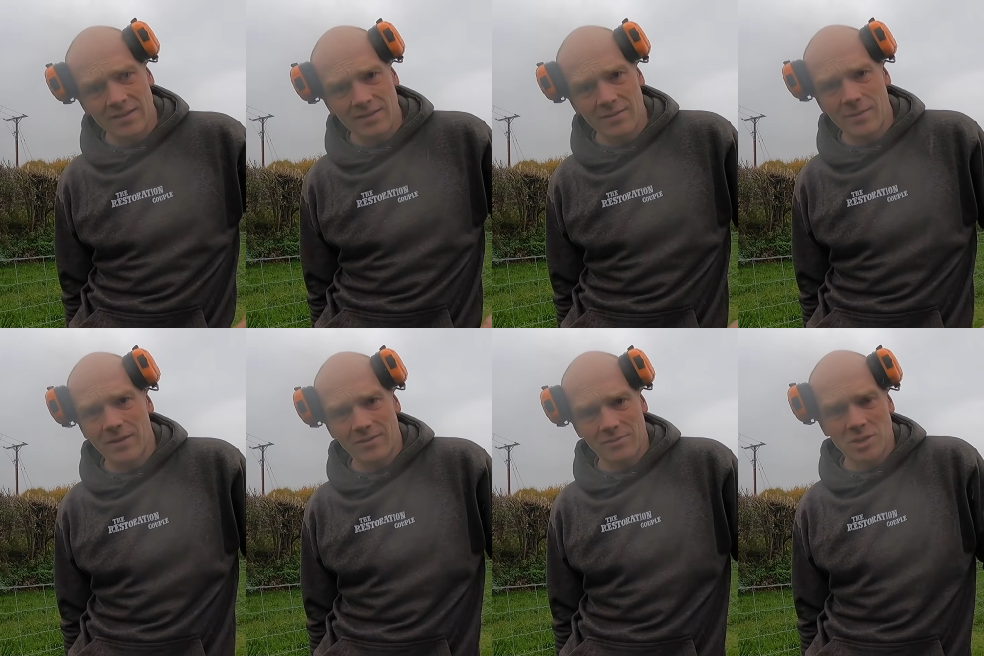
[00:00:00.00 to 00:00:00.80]
It's
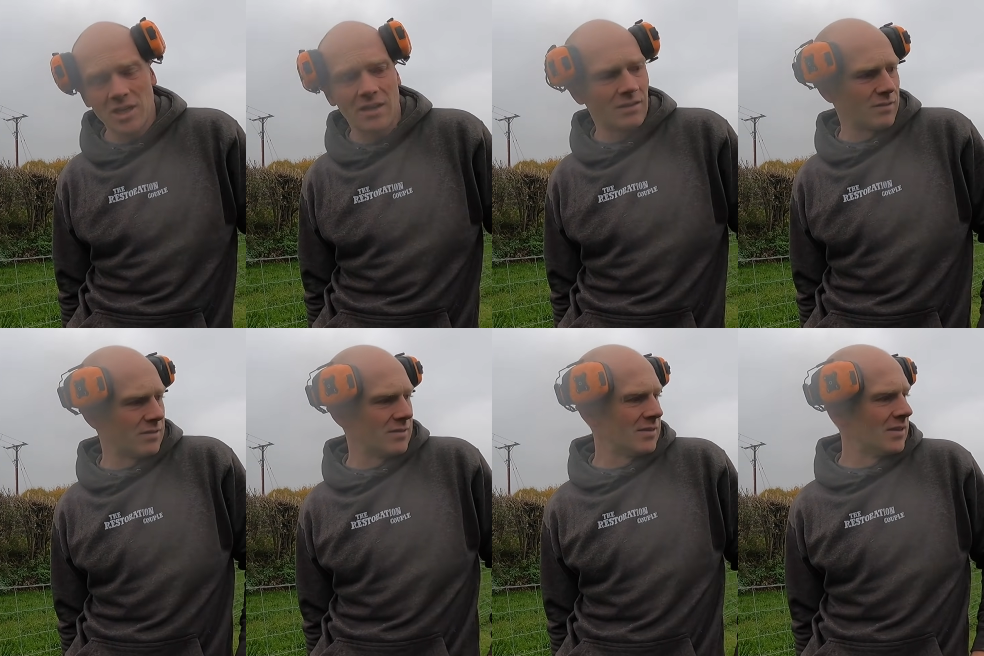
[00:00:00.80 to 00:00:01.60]
about some chickens.
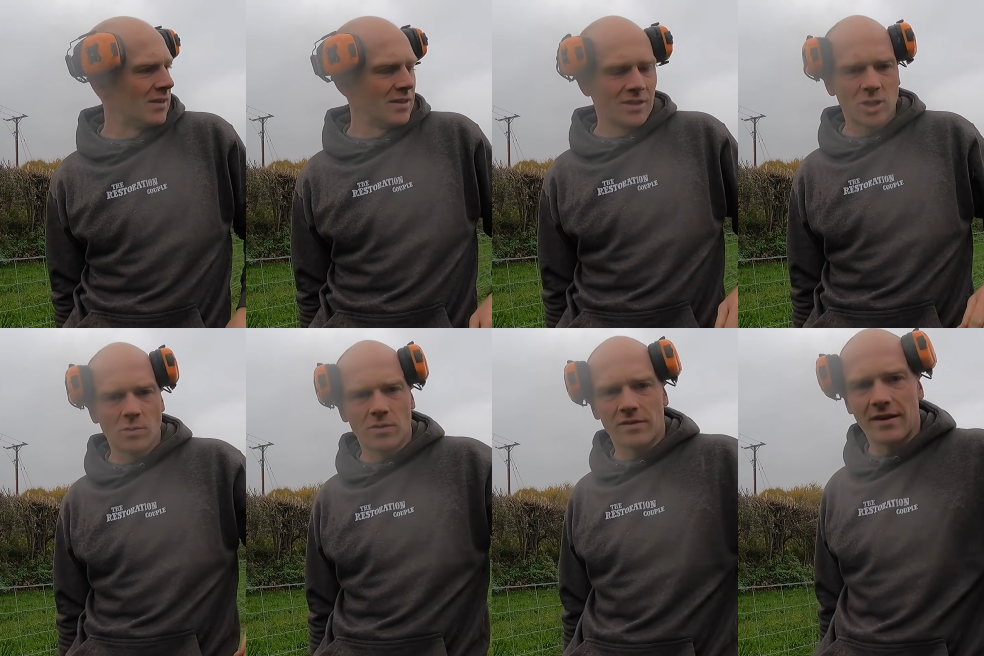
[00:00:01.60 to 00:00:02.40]

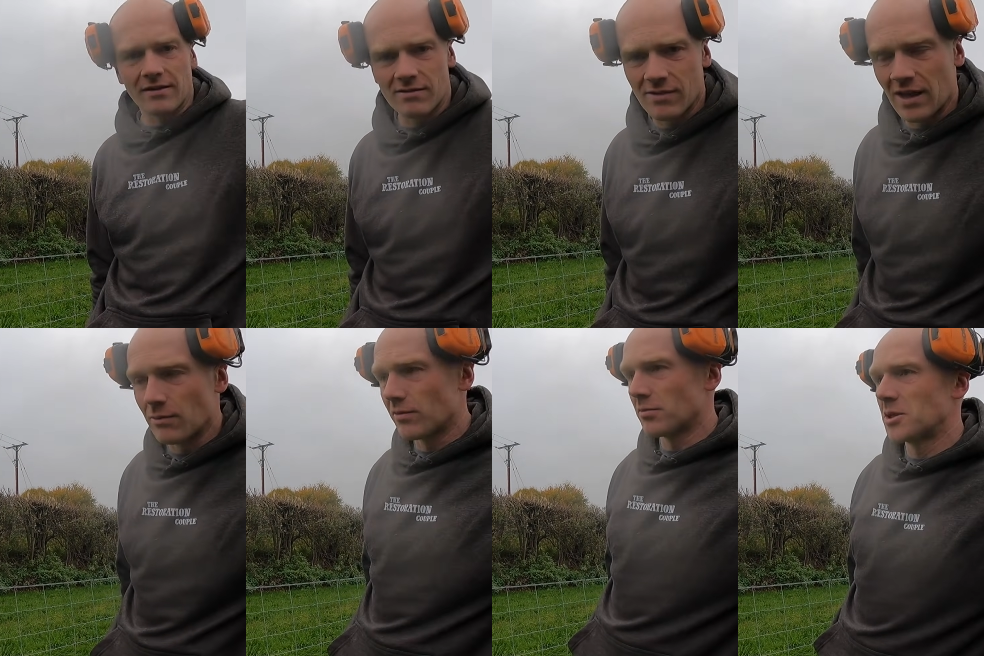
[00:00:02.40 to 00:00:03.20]
Joe put us down to
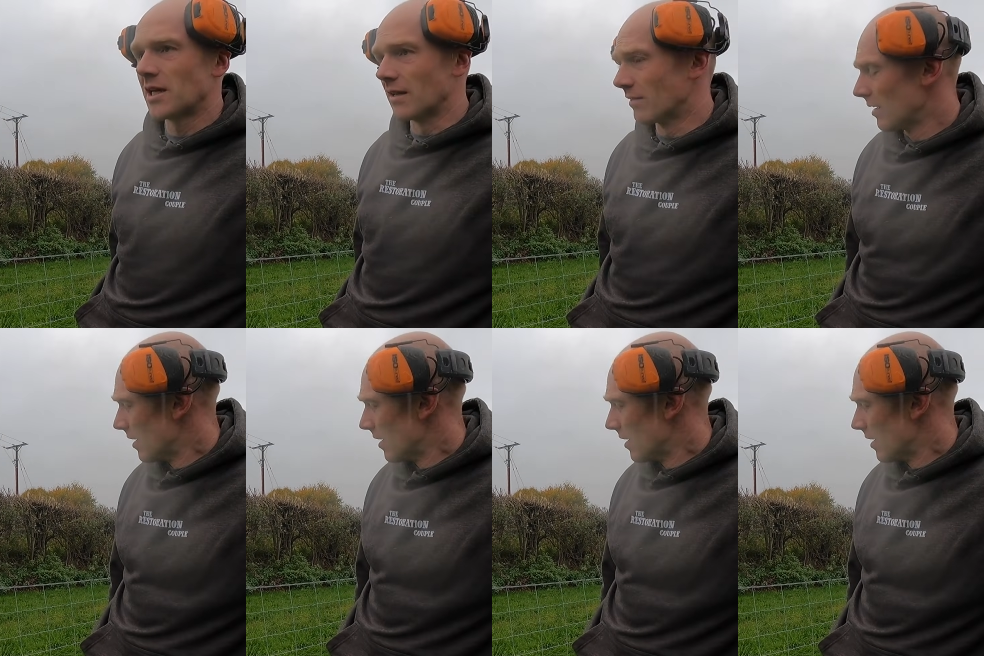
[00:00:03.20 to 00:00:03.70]
re-aim some chickens.